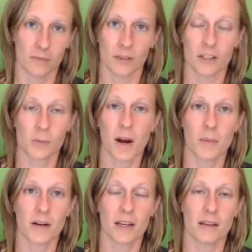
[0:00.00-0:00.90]
this
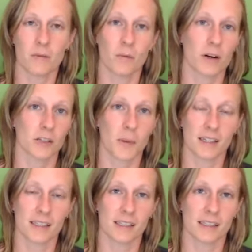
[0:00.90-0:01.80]
property, we're
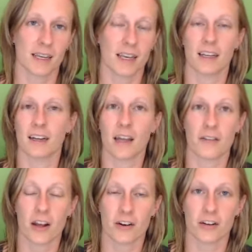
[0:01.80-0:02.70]
expecting to get
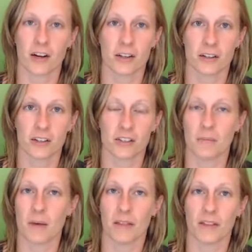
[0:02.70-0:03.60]
$1,100 a
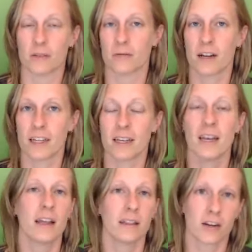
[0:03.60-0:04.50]
month in rent.
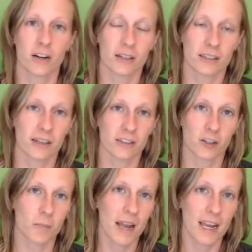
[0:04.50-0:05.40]
The current tenants
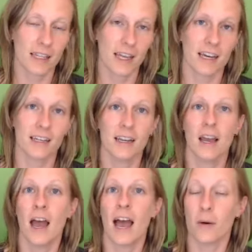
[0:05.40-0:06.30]
are paying that.
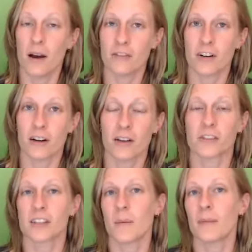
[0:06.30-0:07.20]
However, if
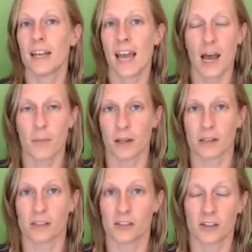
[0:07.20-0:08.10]
something
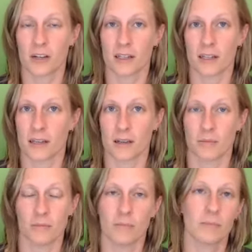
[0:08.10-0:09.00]
happens during the
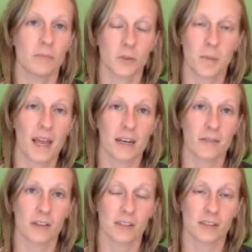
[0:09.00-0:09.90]
span of
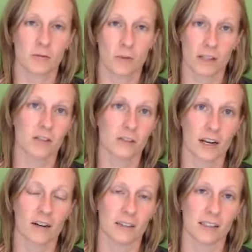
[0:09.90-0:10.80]
this rental
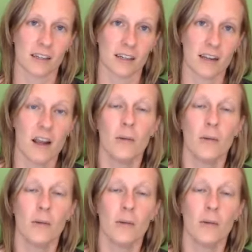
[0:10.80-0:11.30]
guarantee